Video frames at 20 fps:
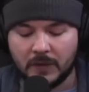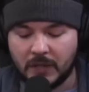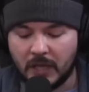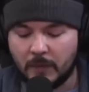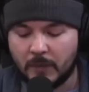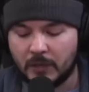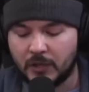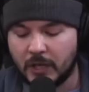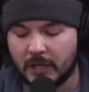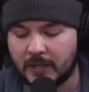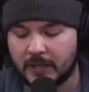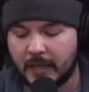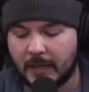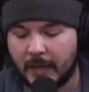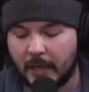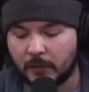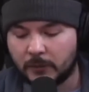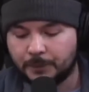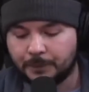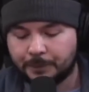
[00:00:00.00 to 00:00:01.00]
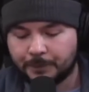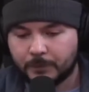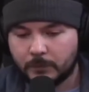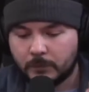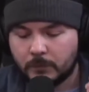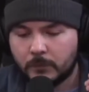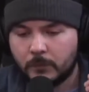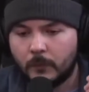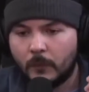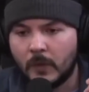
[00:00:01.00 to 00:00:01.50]
this image get sent out,
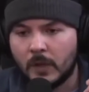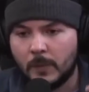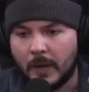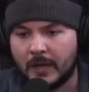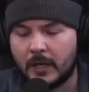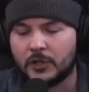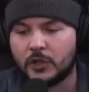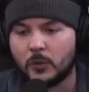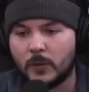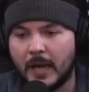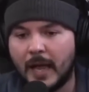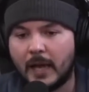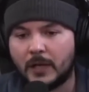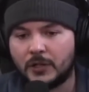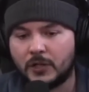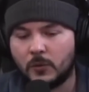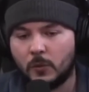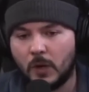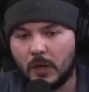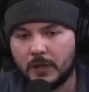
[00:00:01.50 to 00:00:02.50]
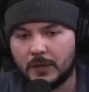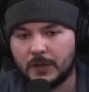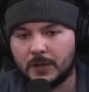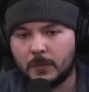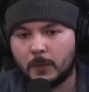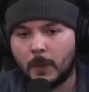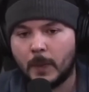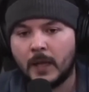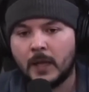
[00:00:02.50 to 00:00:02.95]
my initial reaction was,